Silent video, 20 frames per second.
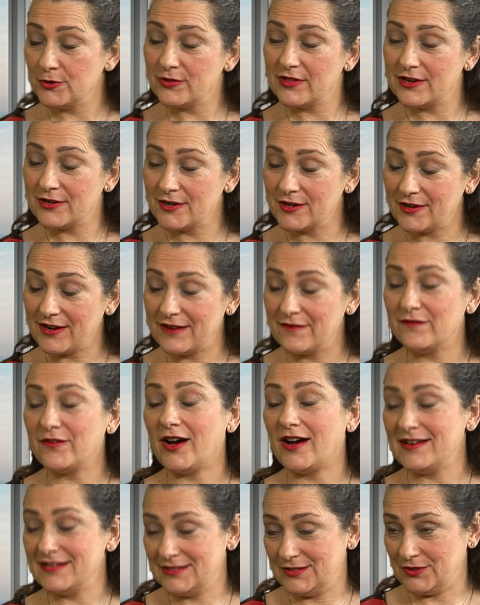their
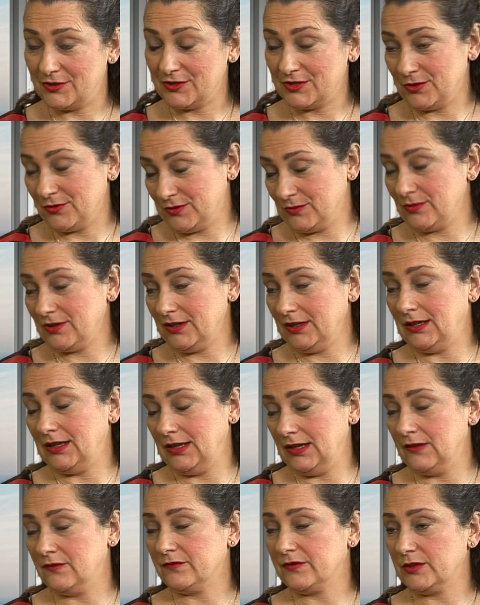advisor, so it's really
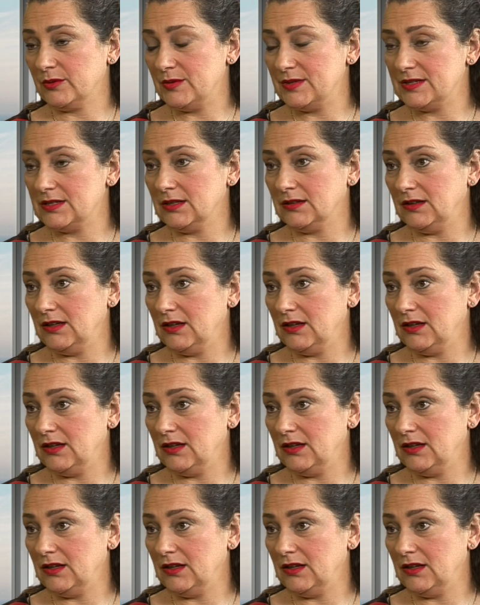influencing the